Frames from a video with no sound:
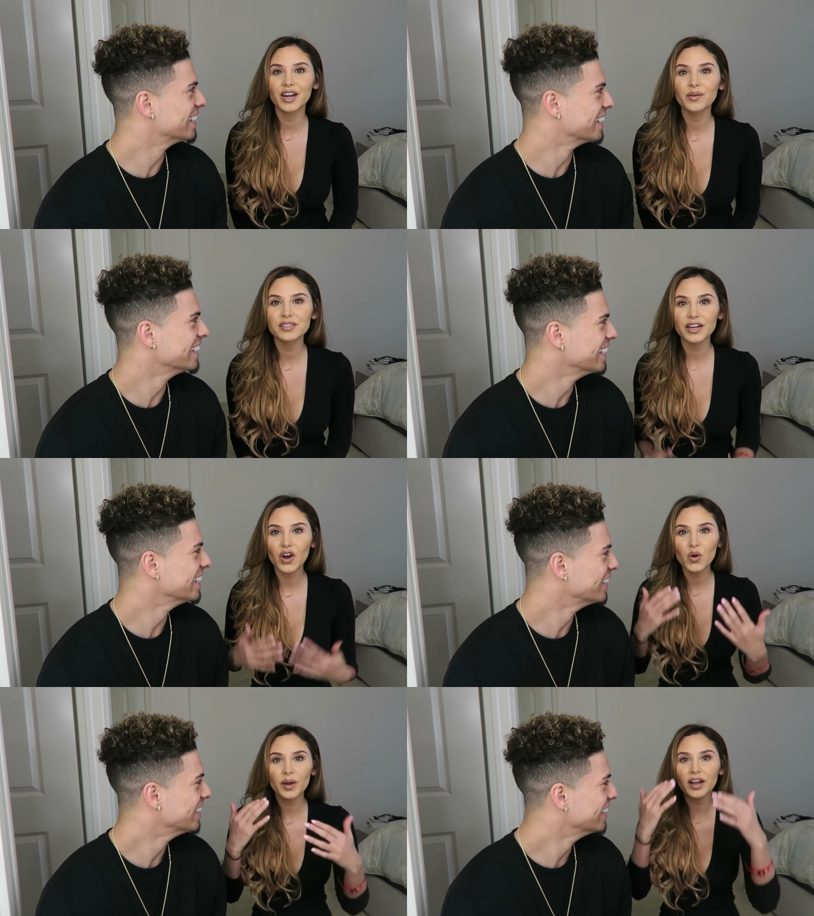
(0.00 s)
Speaker 1: and I was
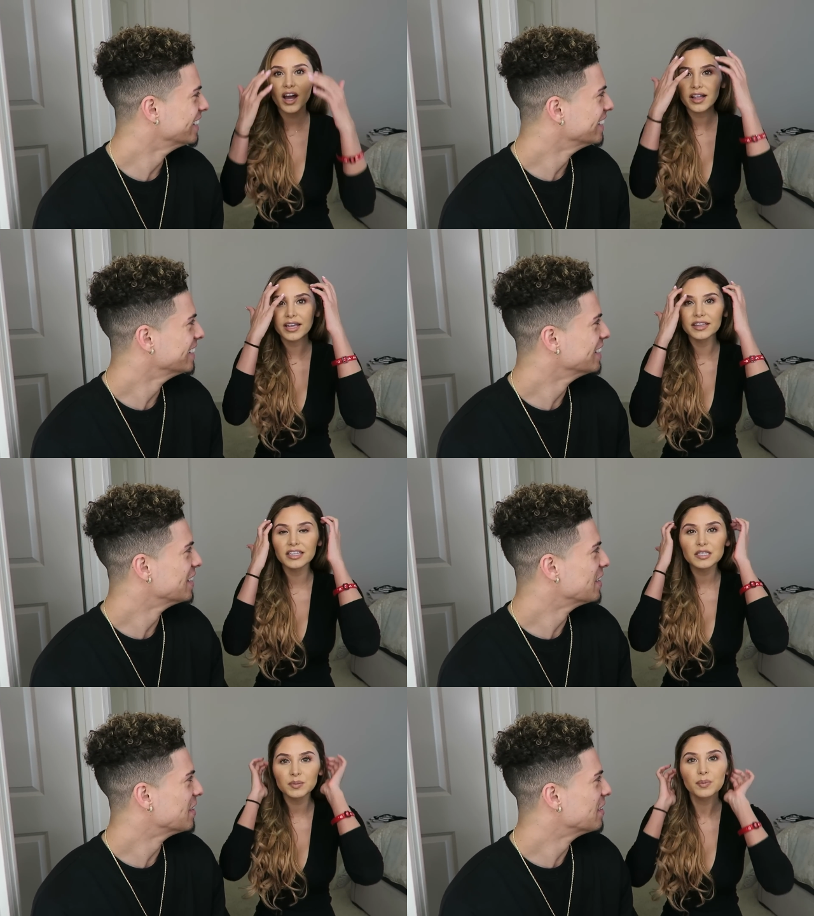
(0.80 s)
like, oh my god, like
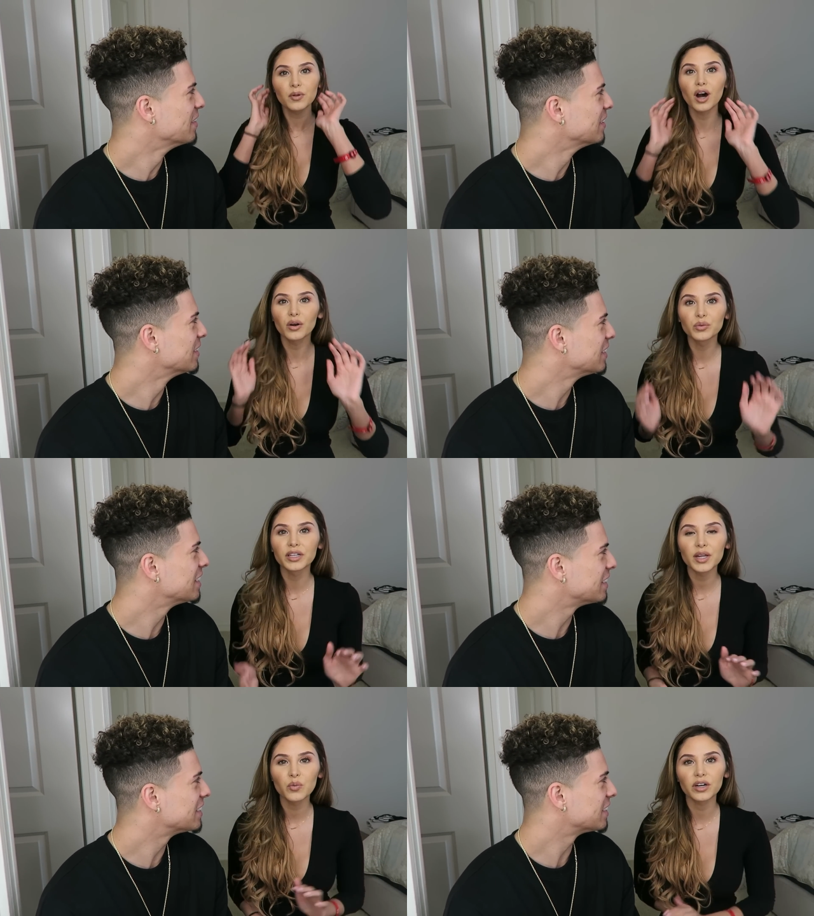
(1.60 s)
these people are
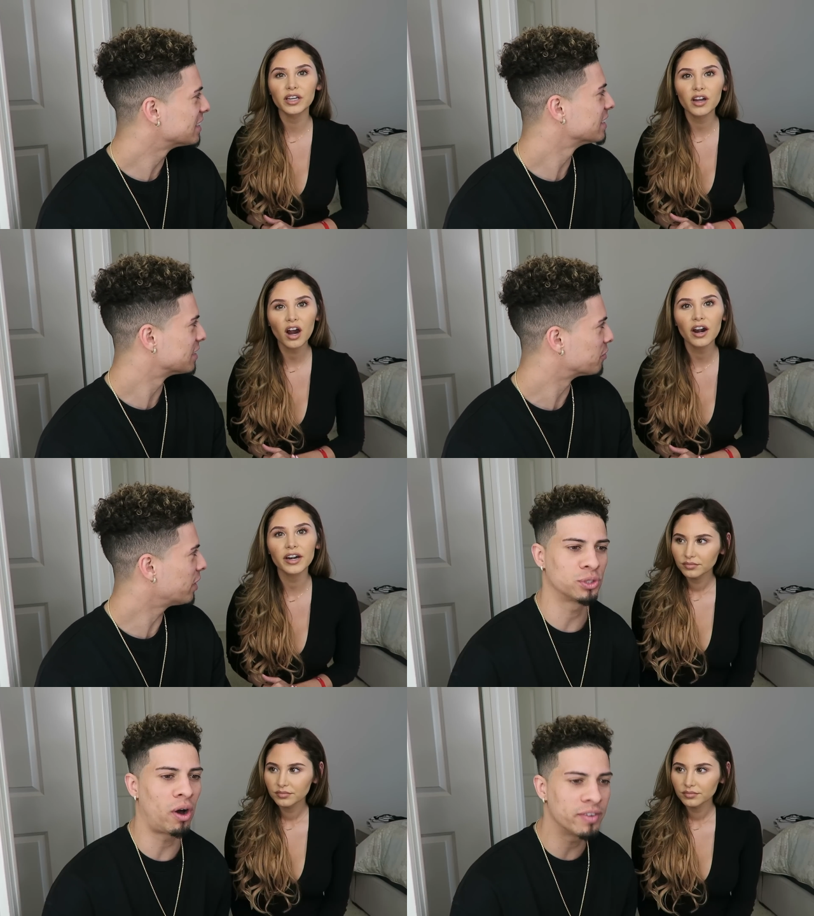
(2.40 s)
really working
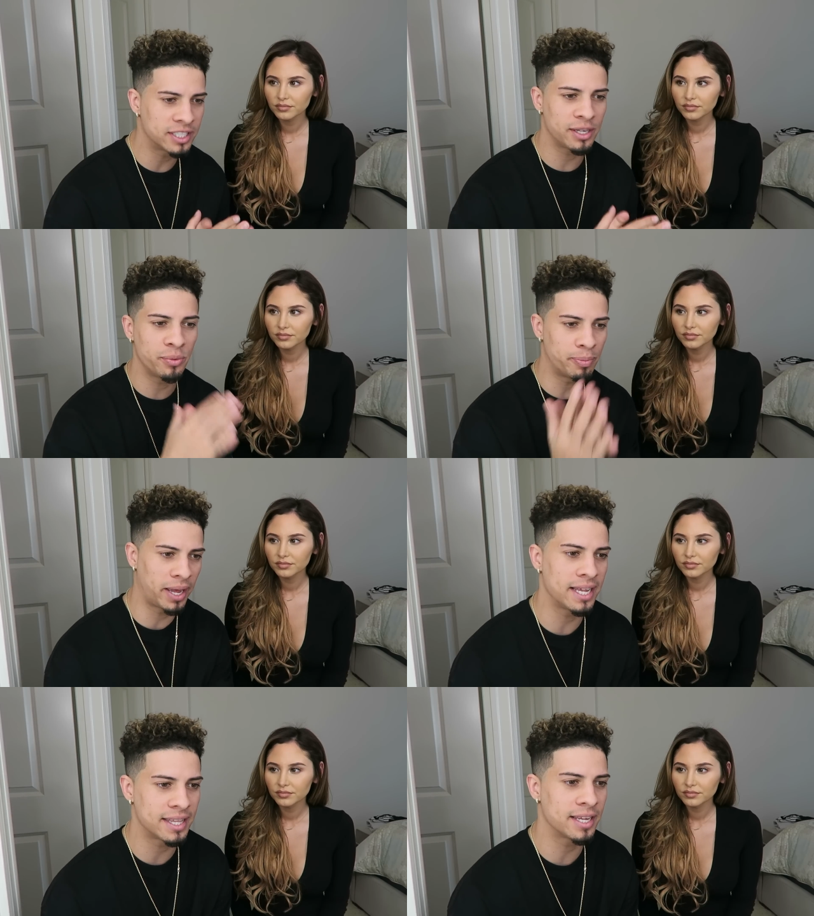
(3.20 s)
hard. So
Speaker 2: obviously we
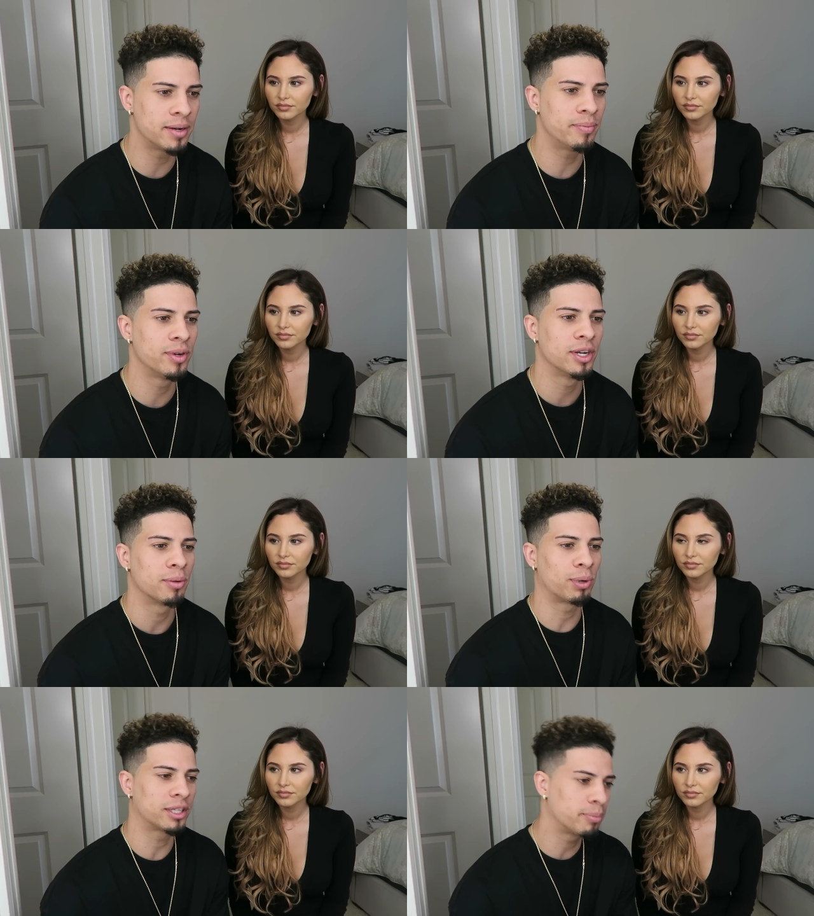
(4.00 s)
paid them,
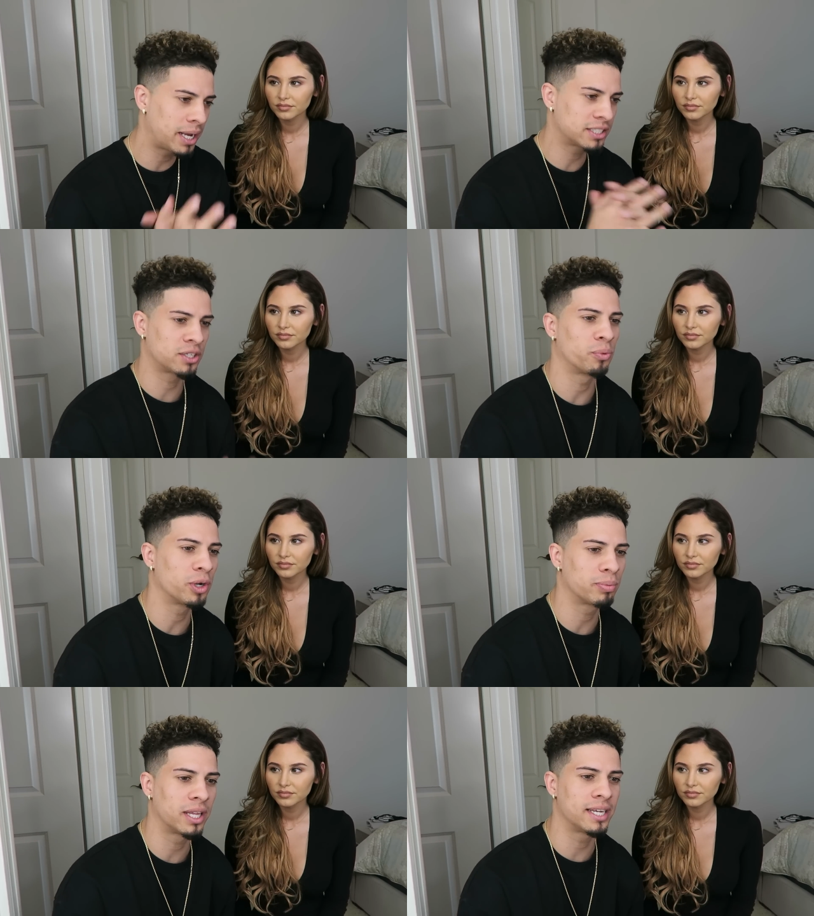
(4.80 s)
brought them back to their
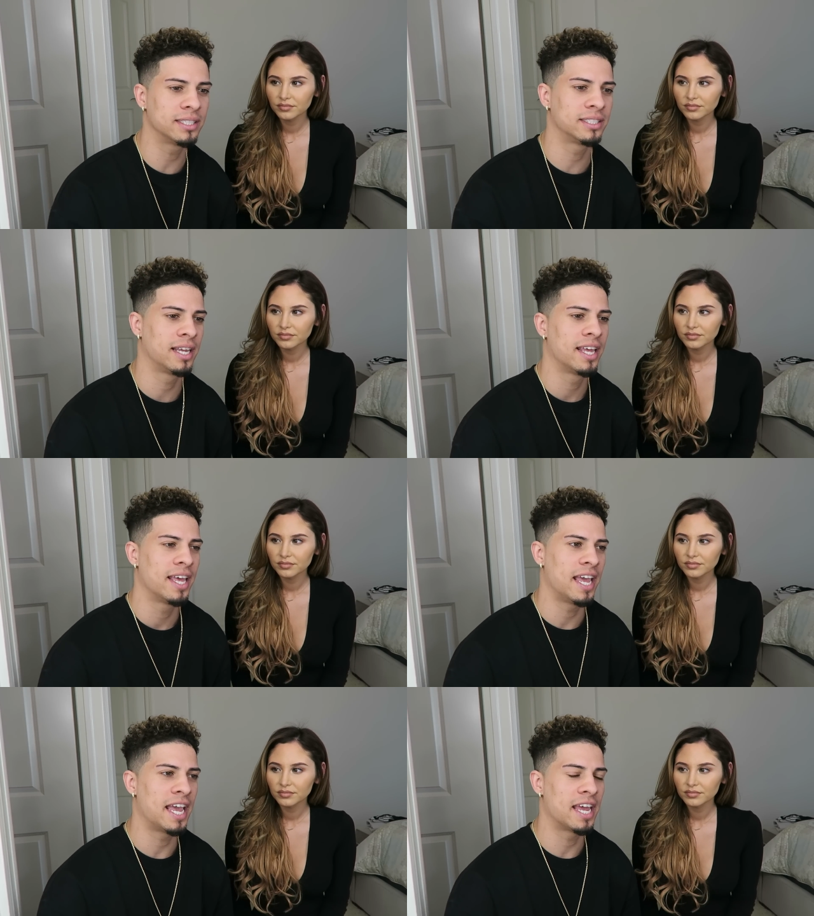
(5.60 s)
workplace,
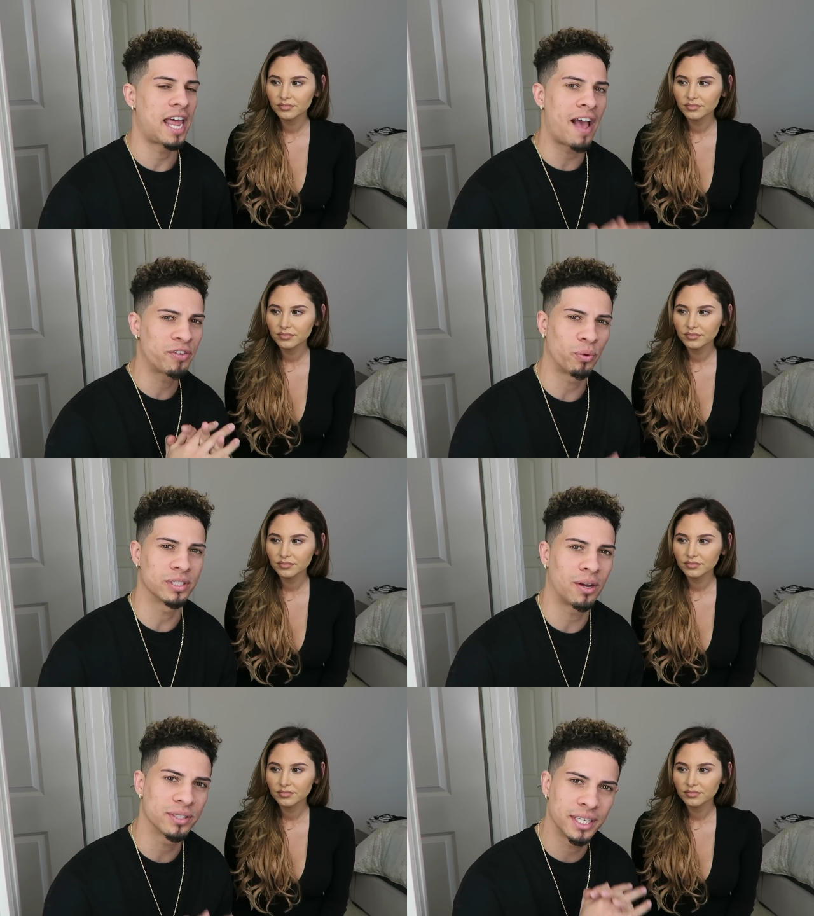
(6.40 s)
and
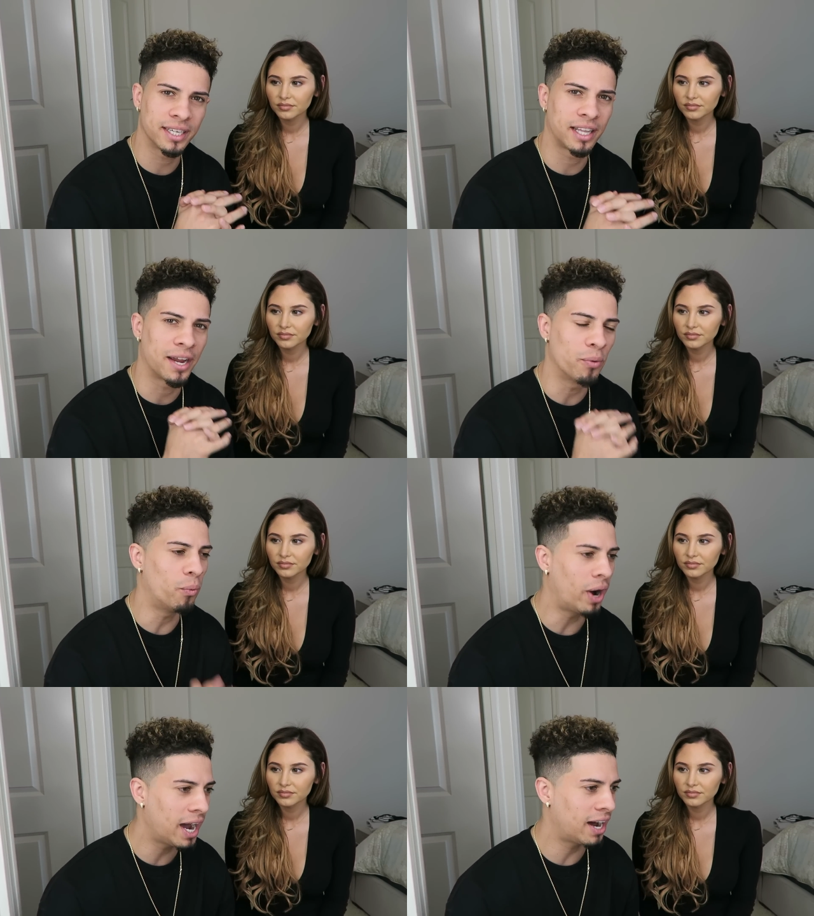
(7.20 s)
afterwards I was thinking like,
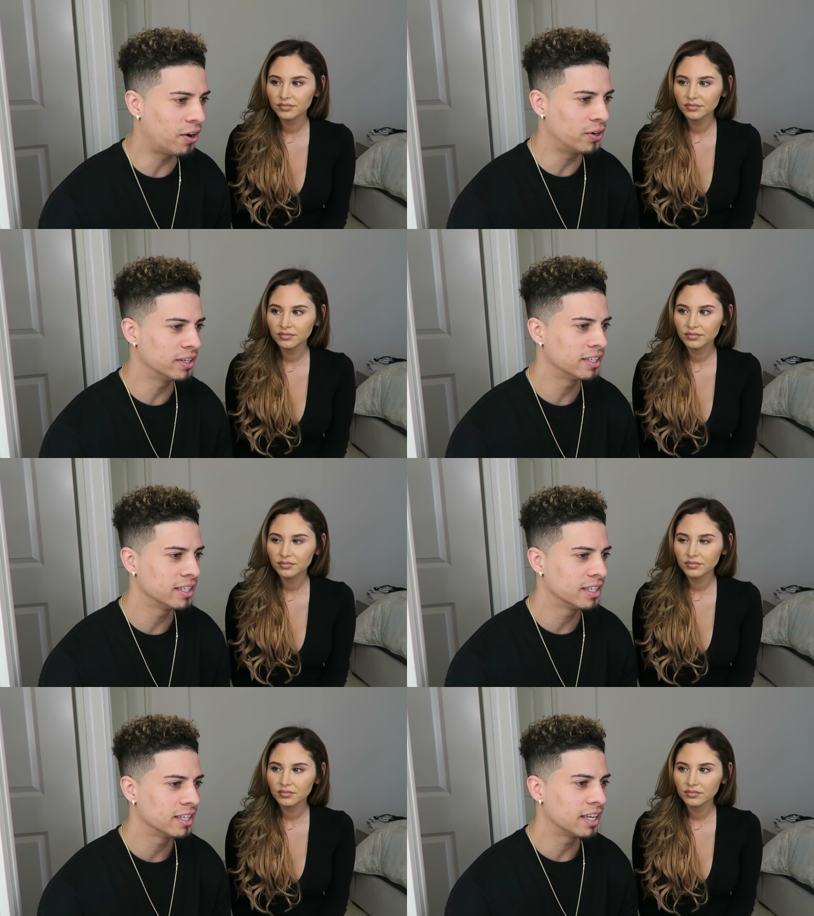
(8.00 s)
wow,
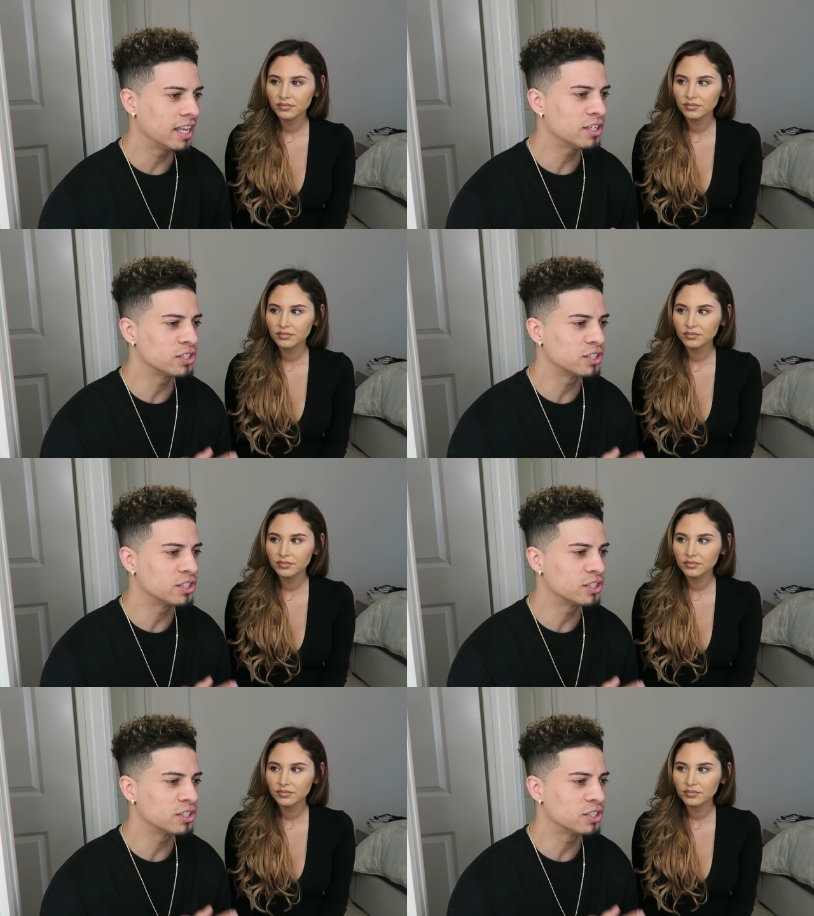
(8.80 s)
it